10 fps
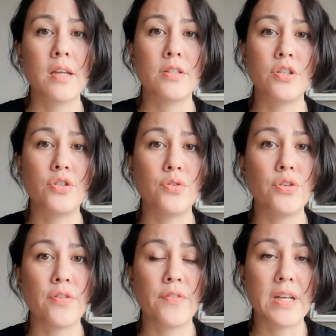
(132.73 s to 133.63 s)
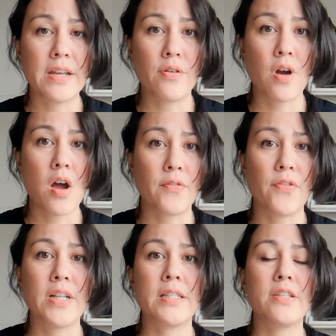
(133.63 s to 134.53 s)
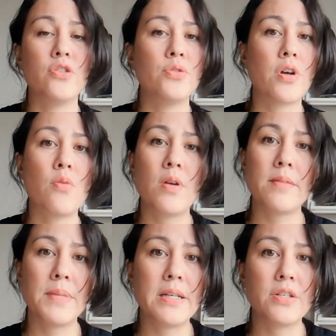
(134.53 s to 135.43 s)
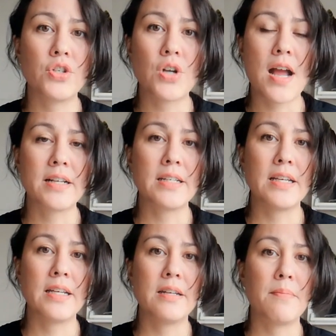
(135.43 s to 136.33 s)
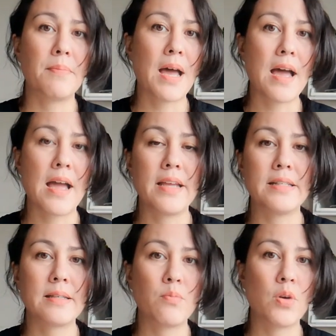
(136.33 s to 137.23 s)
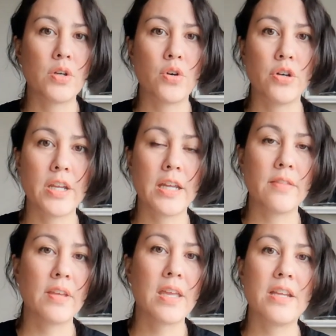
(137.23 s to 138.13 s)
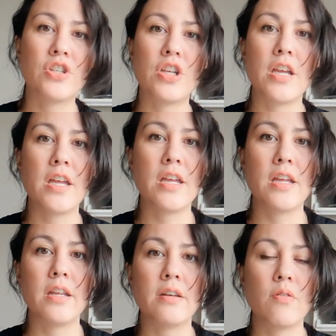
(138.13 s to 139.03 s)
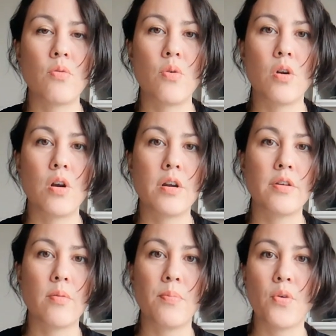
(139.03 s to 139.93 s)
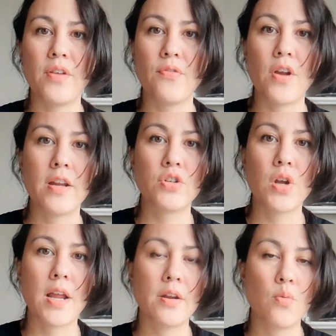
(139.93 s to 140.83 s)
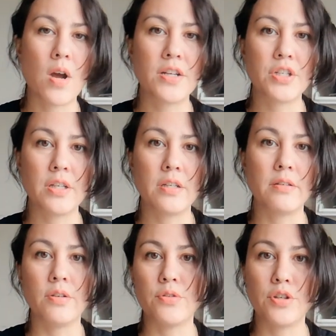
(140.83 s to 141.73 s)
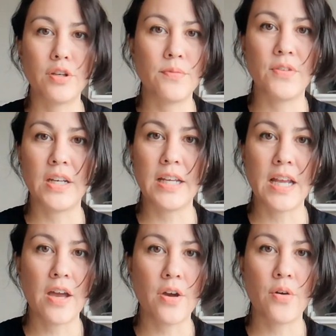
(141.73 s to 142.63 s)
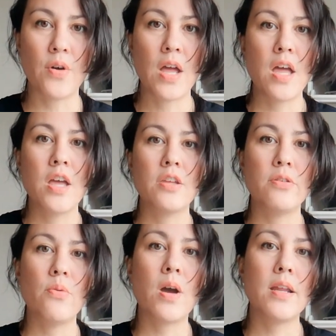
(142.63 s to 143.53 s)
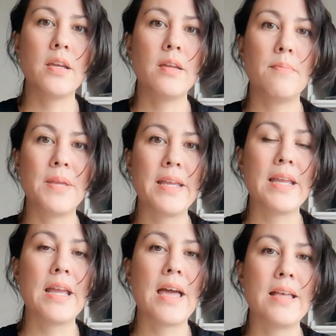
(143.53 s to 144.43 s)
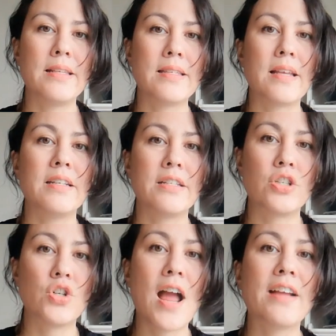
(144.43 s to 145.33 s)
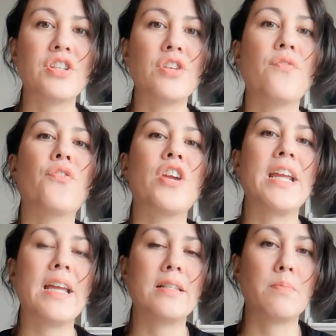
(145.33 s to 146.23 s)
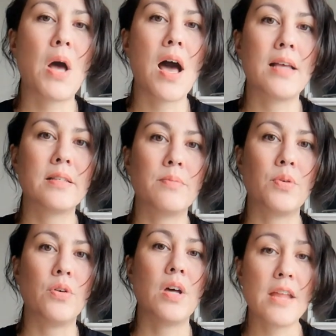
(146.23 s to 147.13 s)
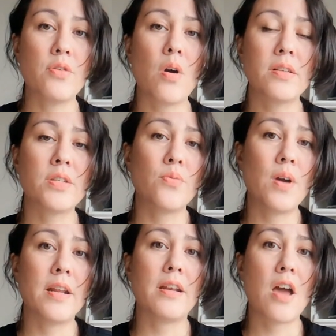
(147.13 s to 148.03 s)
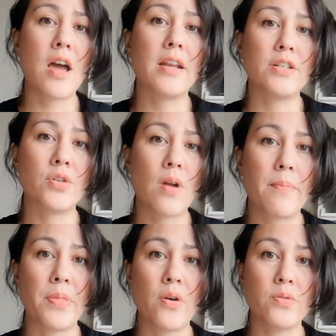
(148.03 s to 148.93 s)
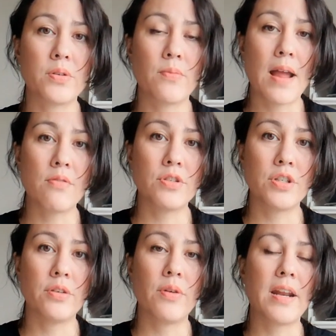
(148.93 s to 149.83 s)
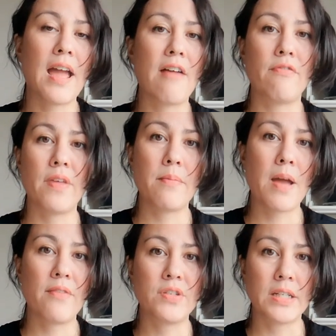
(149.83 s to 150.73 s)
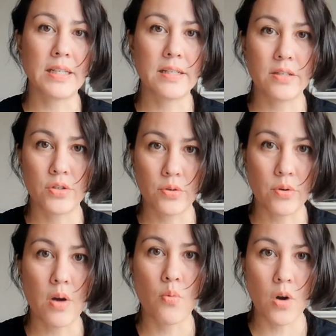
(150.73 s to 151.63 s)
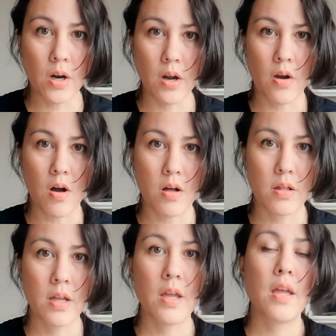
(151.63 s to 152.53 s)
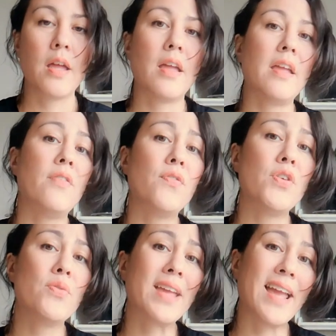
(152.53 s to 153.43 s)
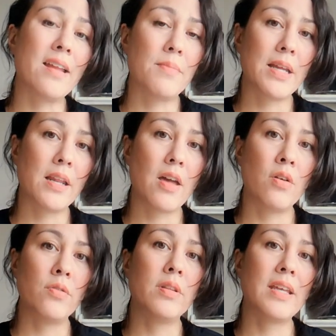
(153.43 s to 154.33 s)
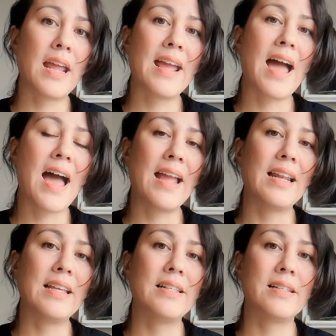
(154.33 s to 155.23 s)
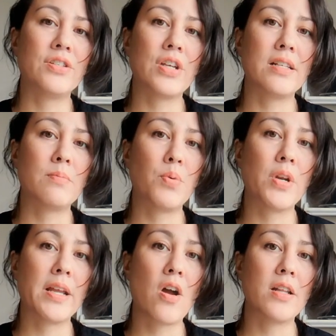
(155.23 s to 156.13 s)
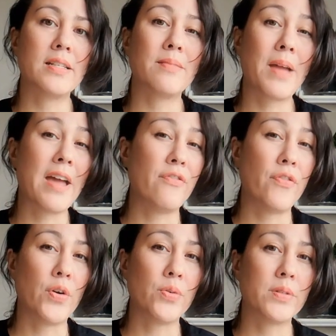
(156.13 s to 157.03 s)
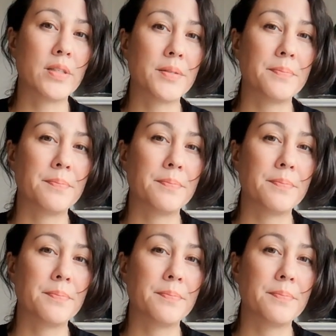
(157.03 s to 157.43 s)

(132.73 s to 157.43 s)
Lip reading: to do your video conference. You don't want to be distracted by someone cooking in the kitchen or your boyfriend trying to watch a YouTube video. You want to be as distraction free as possible. You also want to not interrupt those around you and have them have to listen to a work call. If you can't be alone, then I highly suggest putting on some headphones.